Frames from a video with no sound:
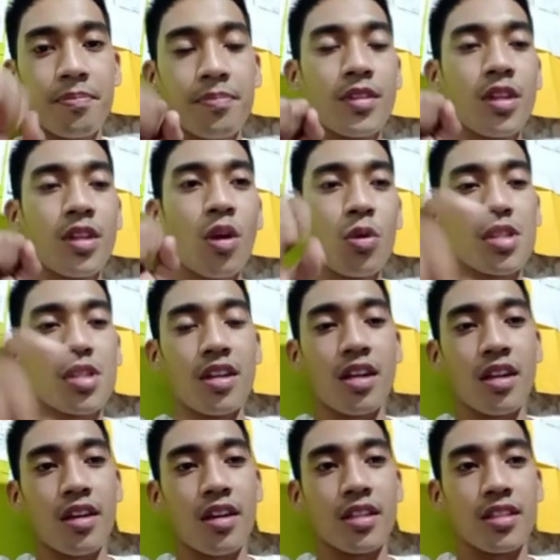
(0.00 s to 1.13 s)
Those are the
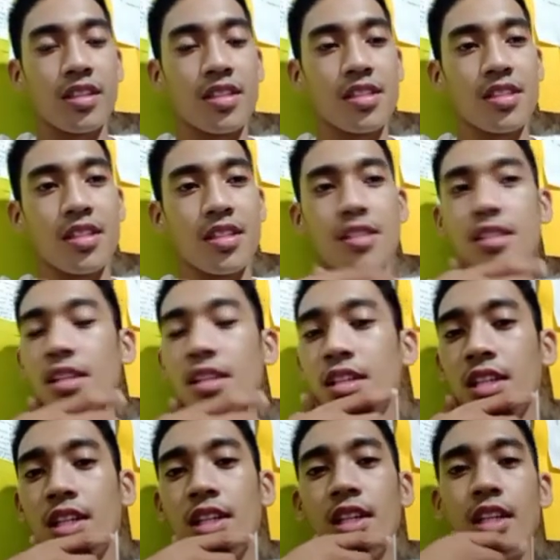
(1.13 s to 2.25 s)
characteristics.
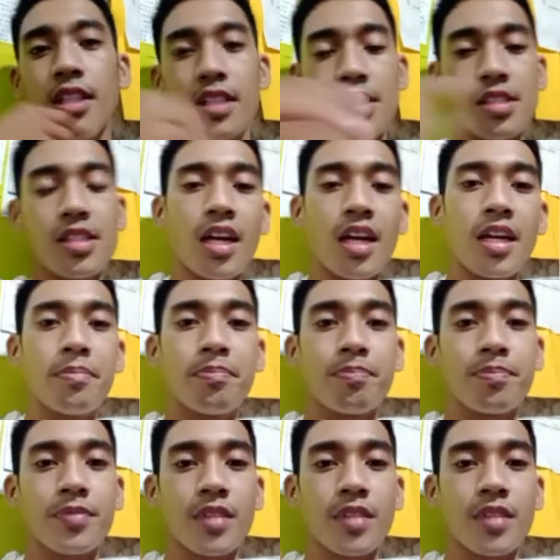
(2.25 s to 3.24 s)
This time,